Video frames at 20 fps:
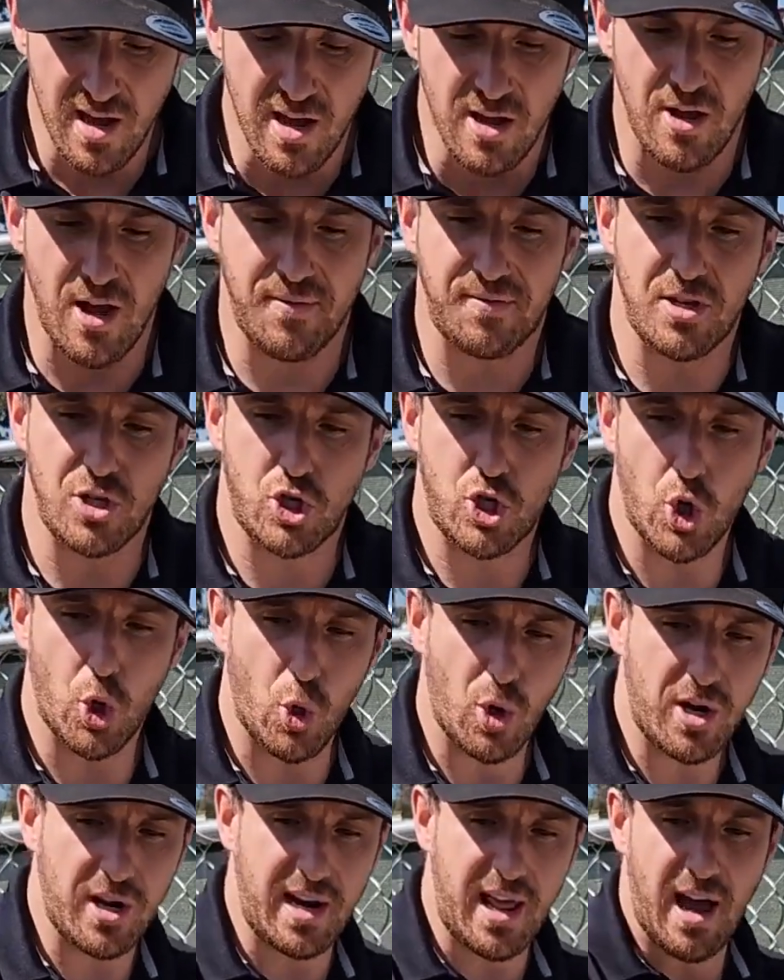You have to
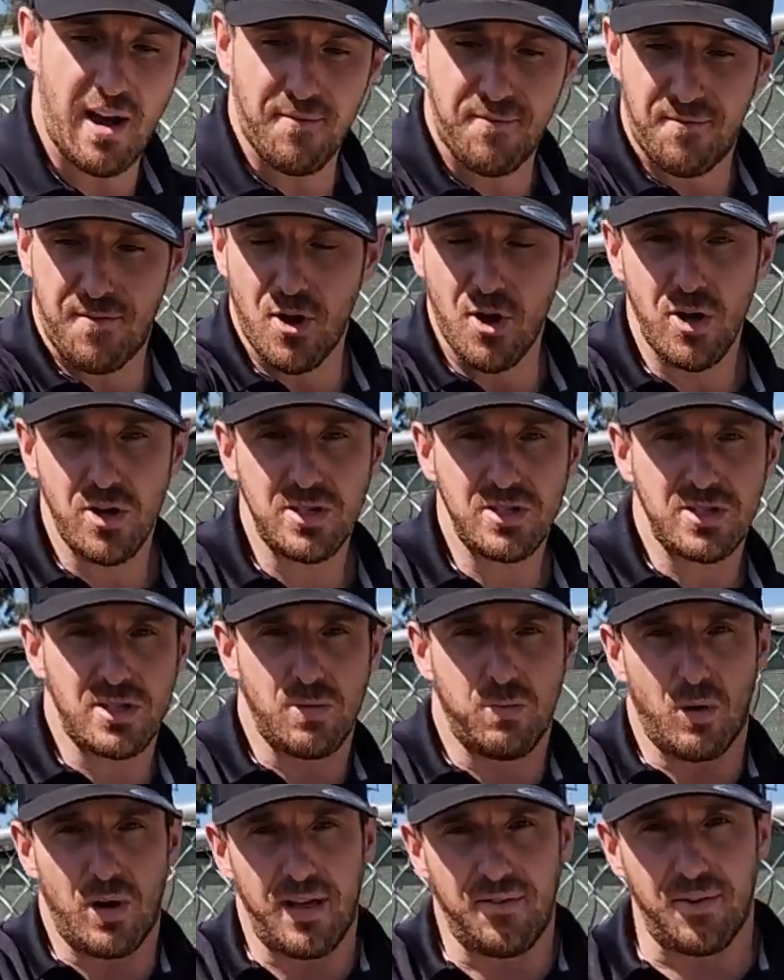chalk it out first,
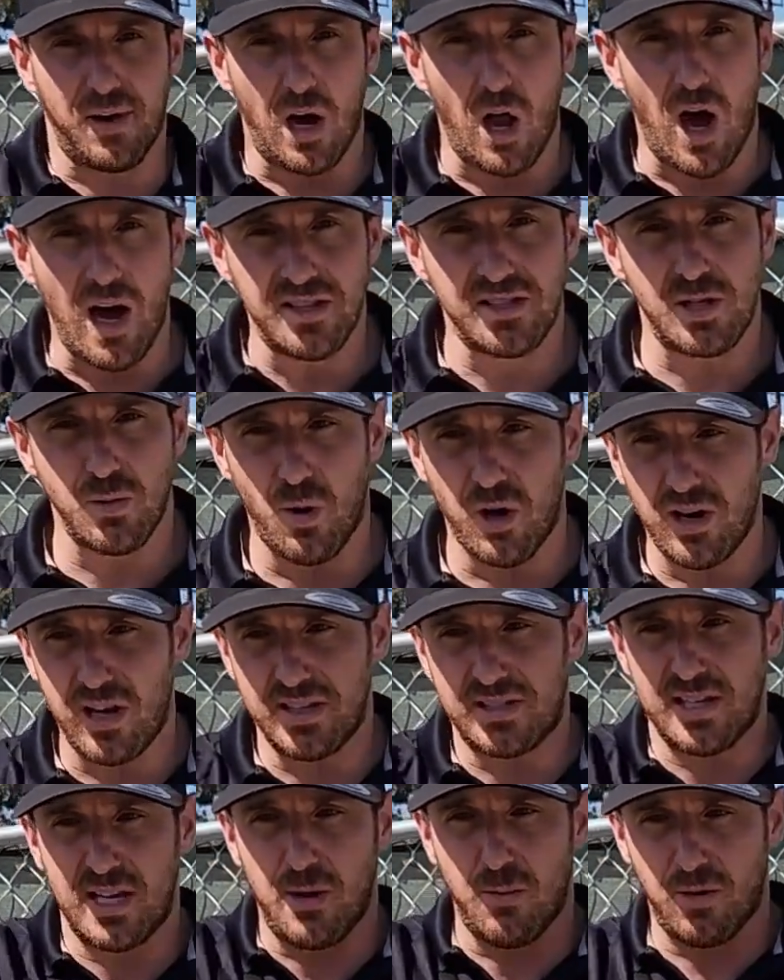whatever lines you want.
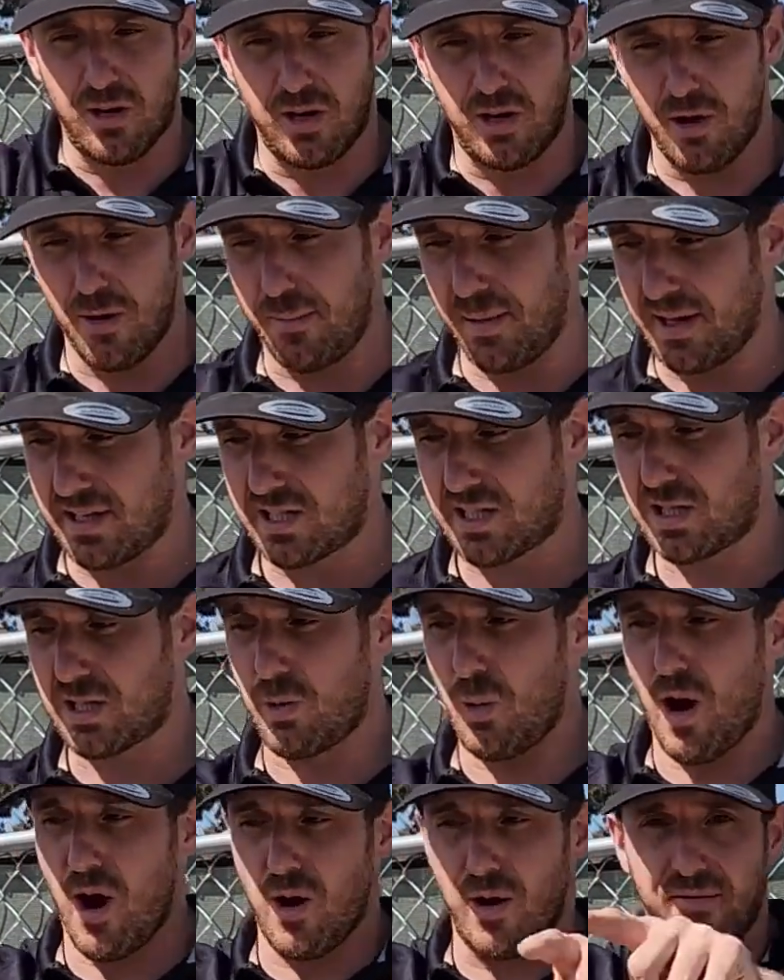Let's say you want to do a big
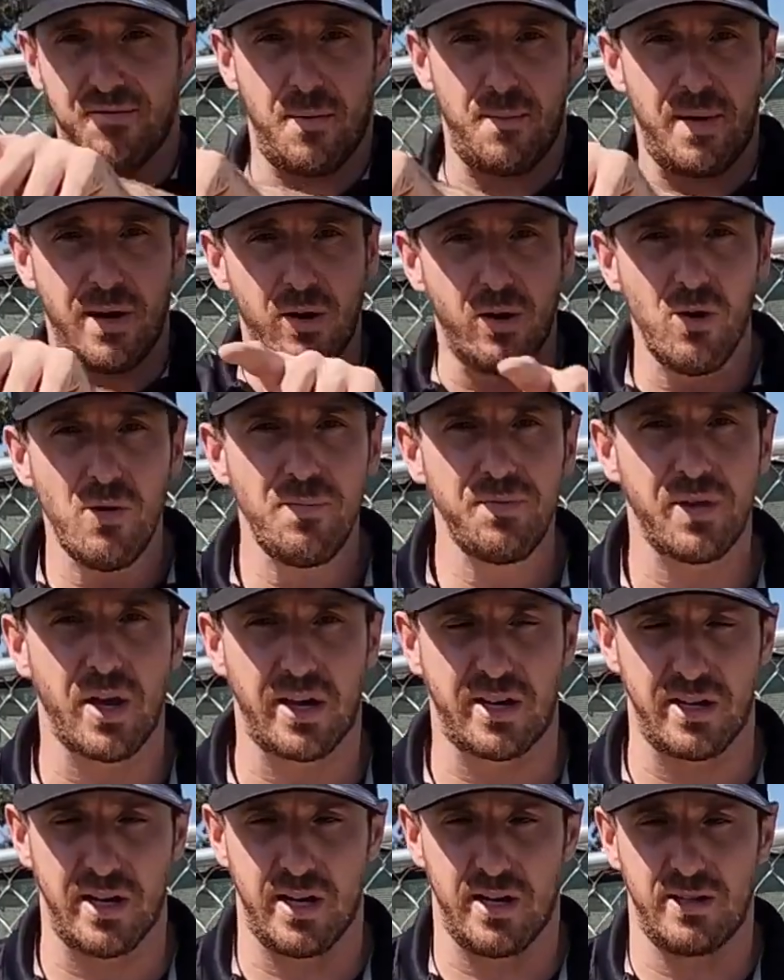square in the middle,
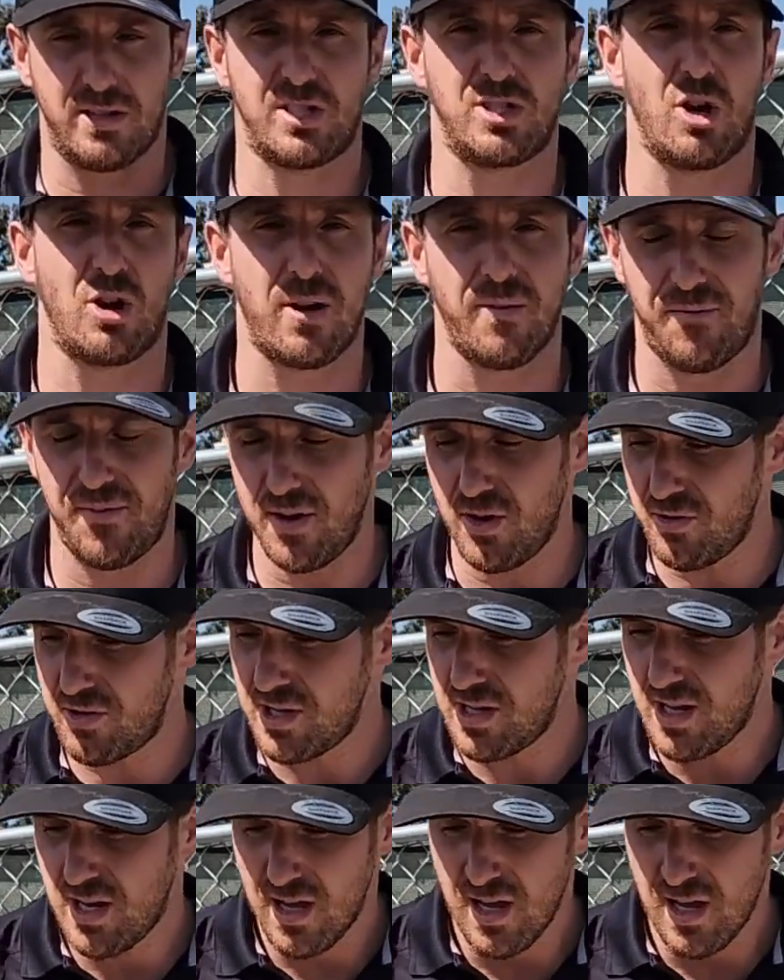like a soccer field.